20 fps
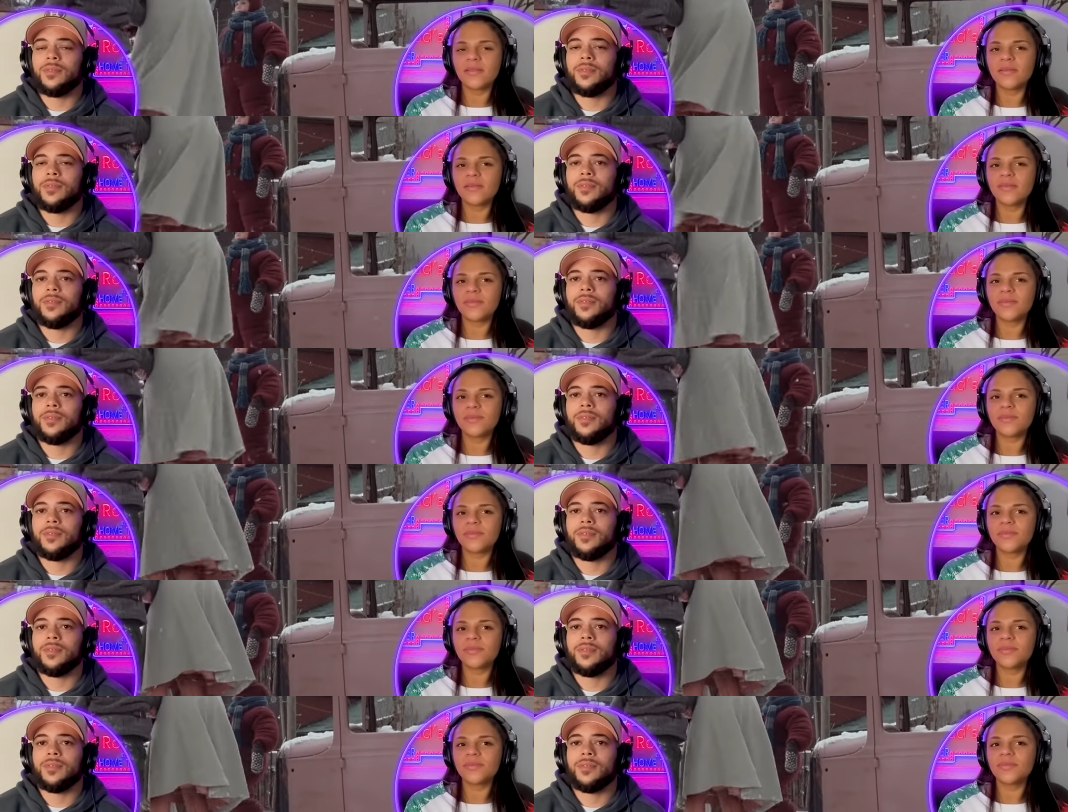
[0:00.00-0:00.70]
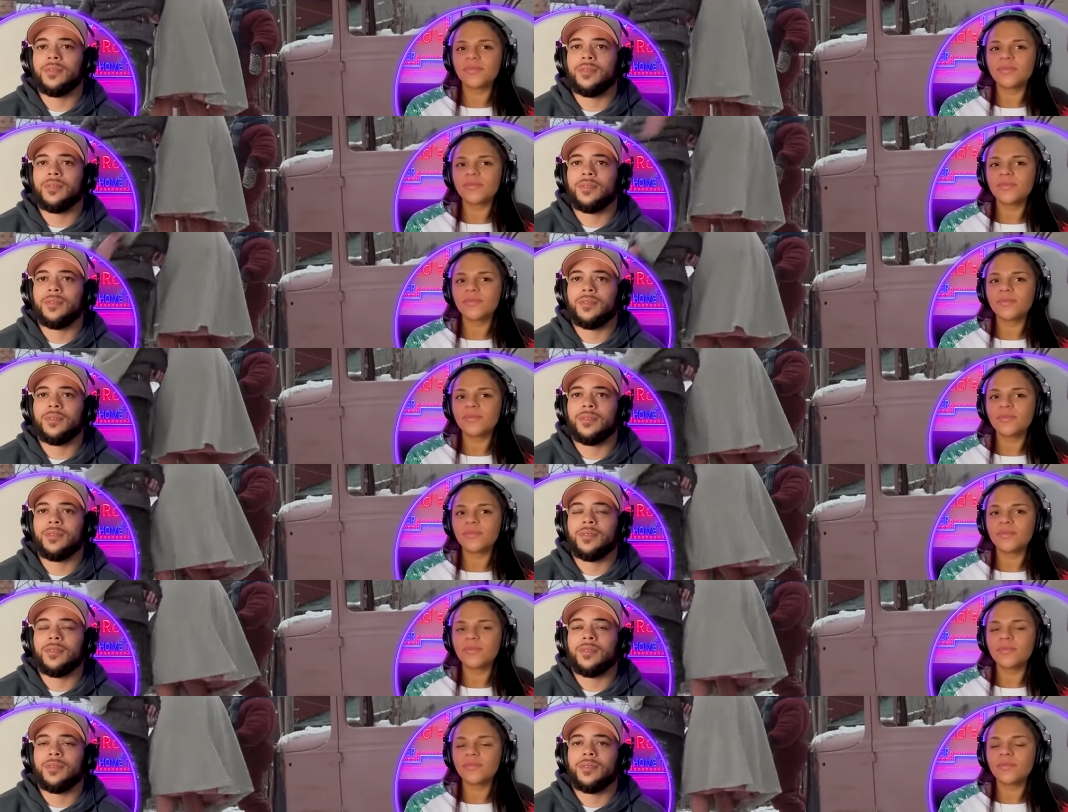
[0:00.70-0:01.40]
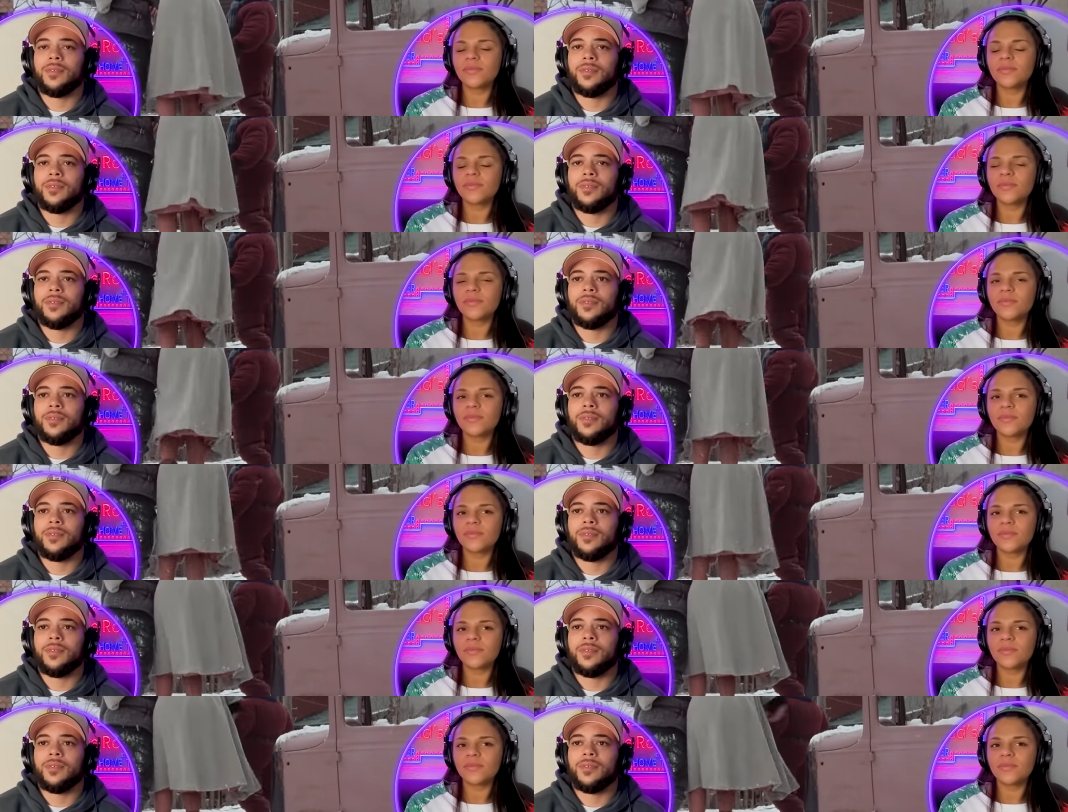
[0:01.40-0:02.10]

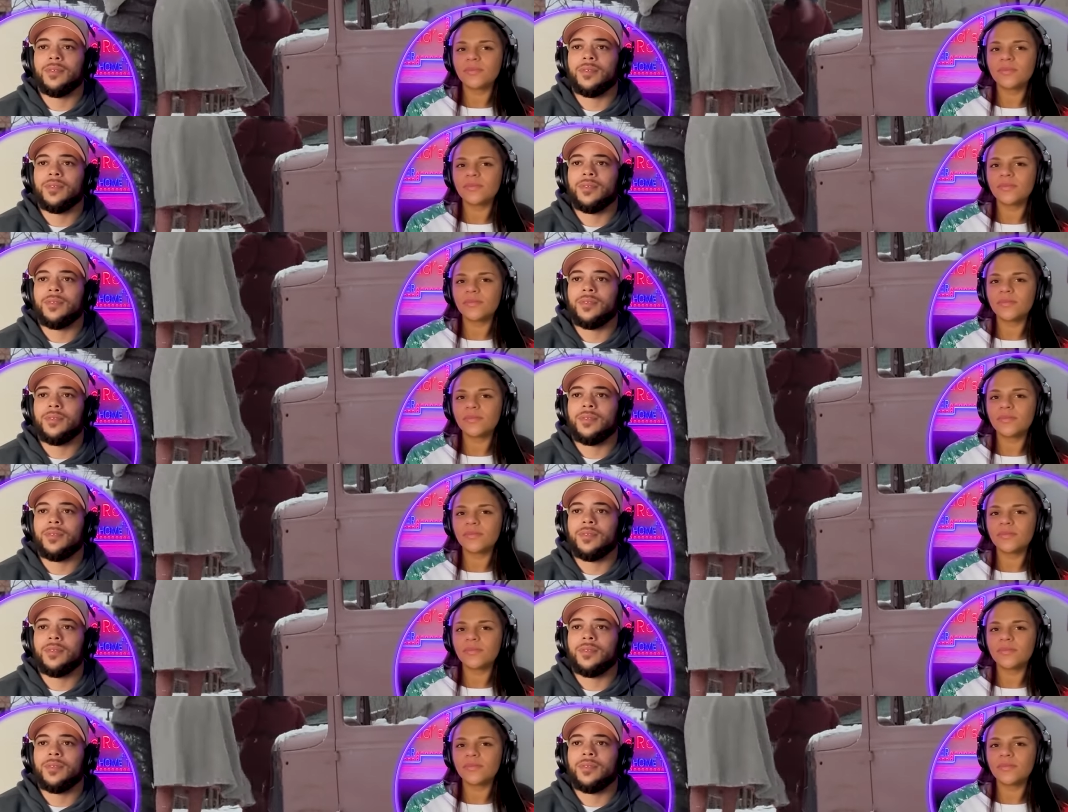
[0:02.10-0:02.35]
(no one is talking)